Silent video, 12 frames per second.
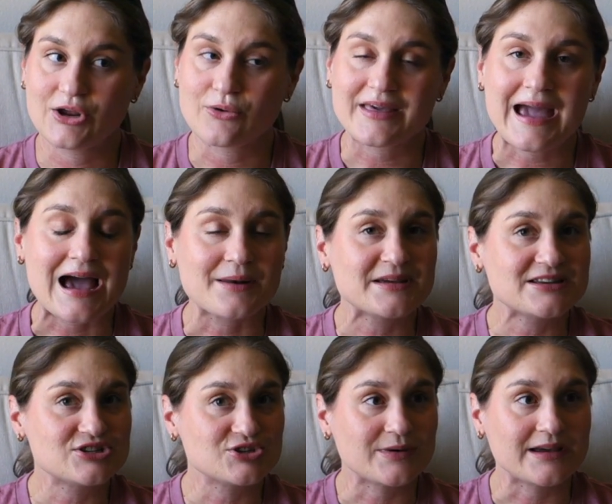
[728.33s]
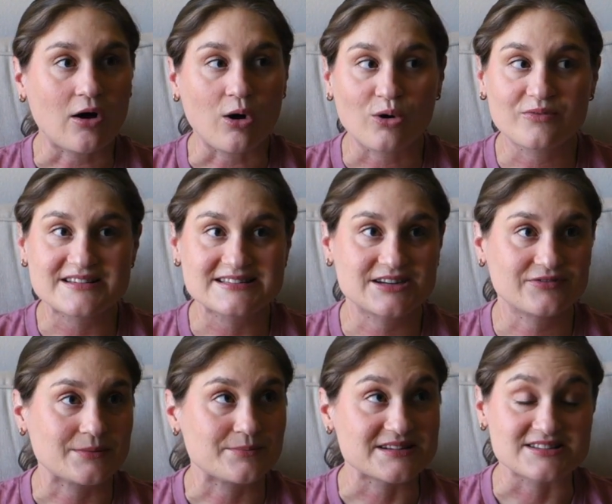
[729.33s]
They had me doing all of these
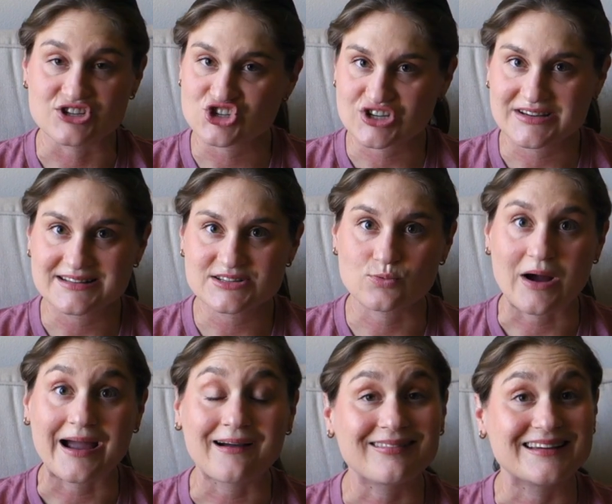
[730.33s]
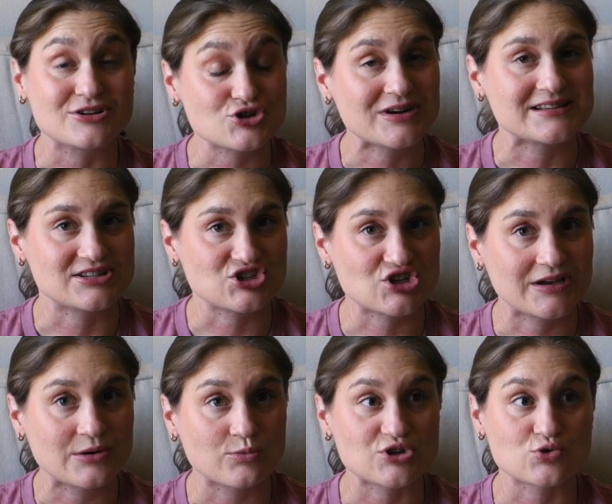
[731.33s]
different positions while in
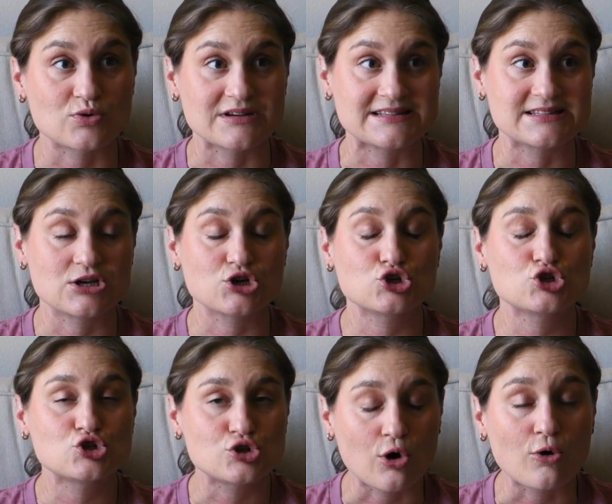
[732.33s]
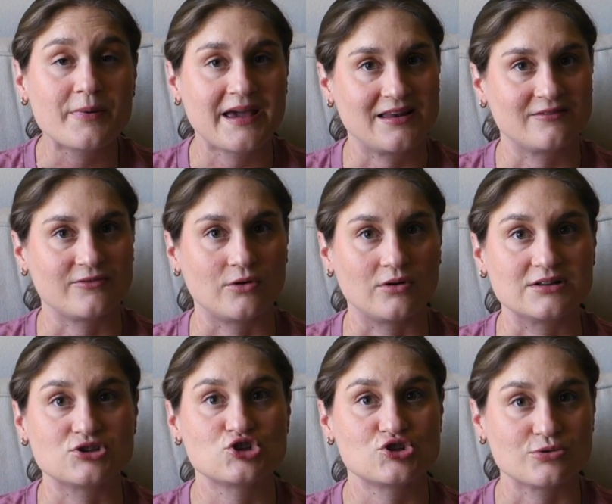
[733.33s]
transition, which was so painful
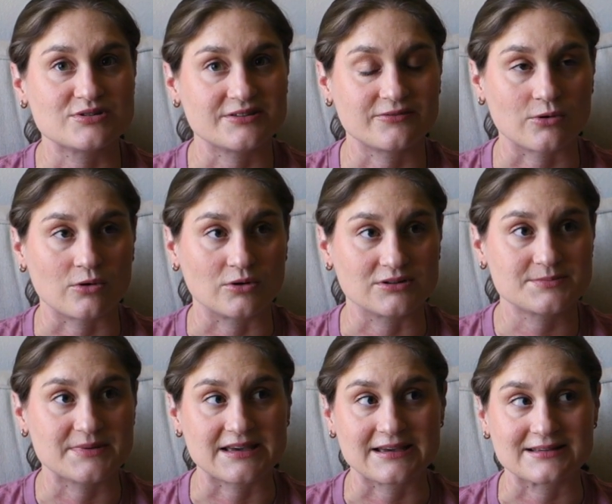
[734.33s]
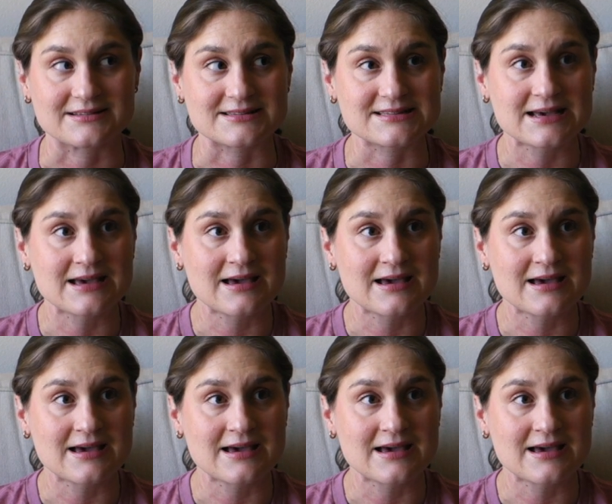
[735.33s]
and so difficult because